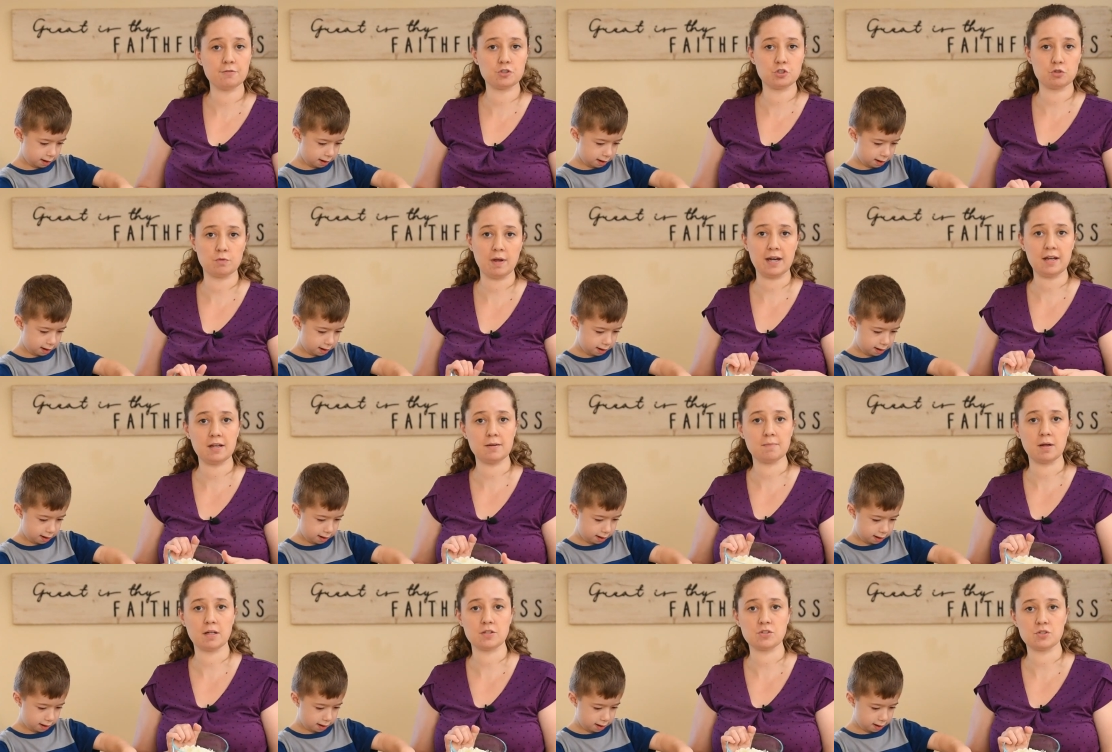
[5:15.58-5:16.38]
Speaker 1: shredded
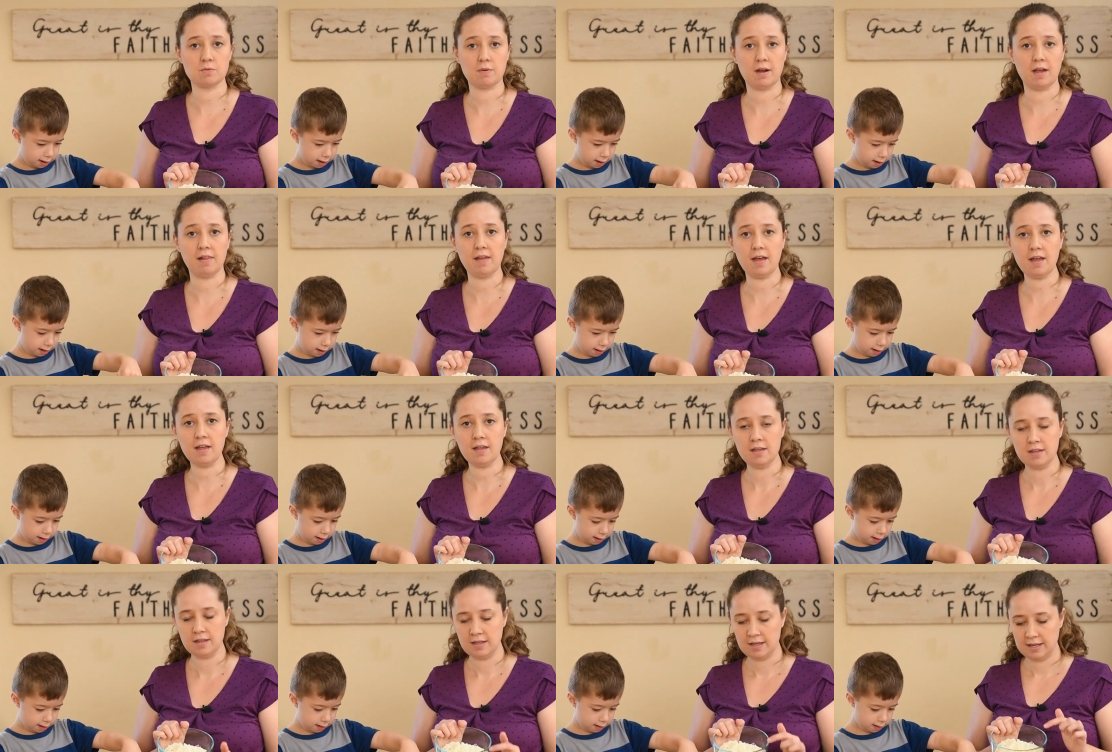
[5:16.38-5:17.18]
mozzarella.
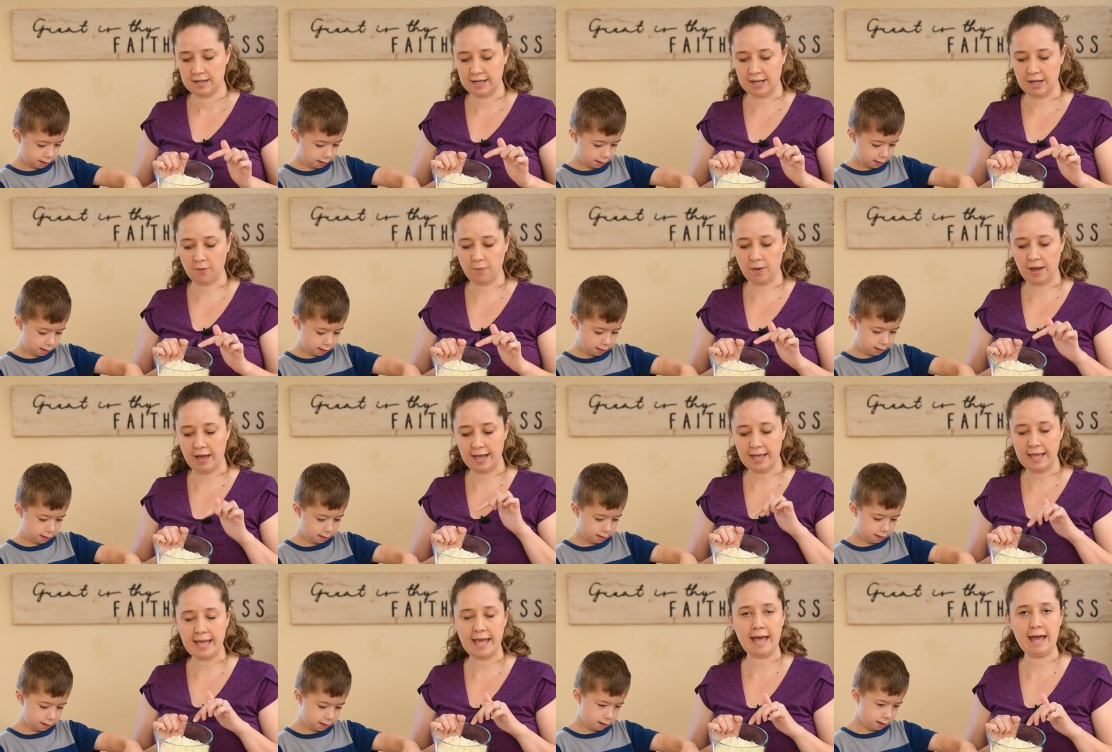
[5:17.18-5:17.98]
Now
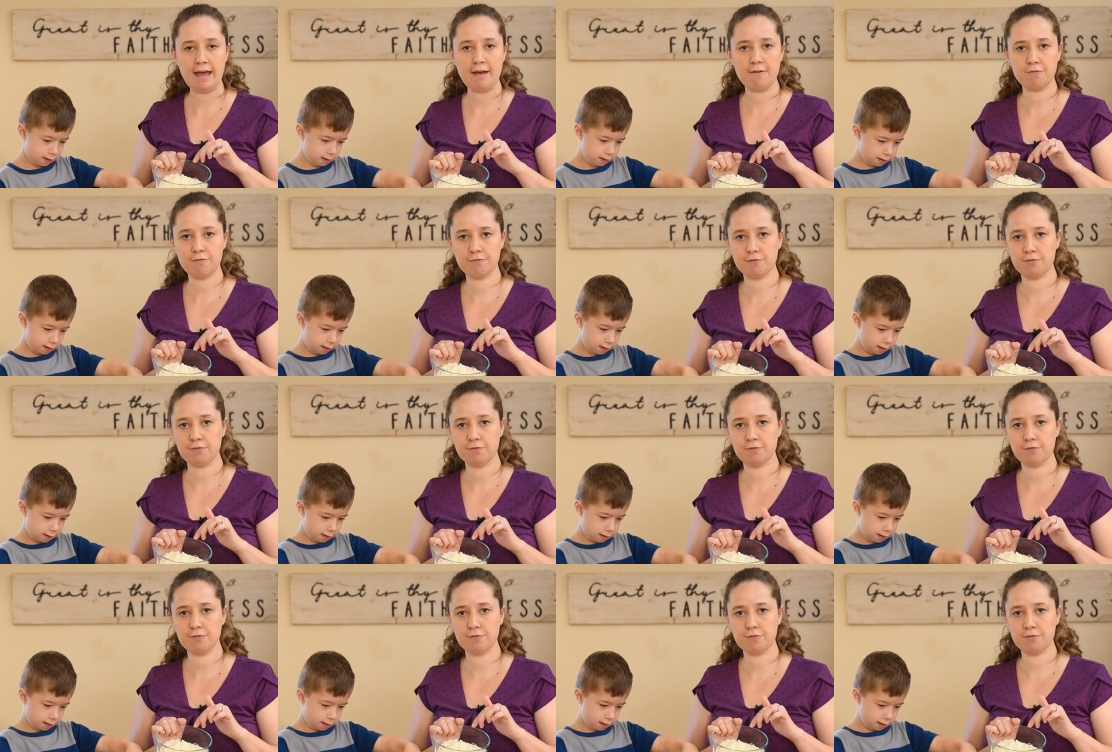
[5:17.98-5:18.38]
I have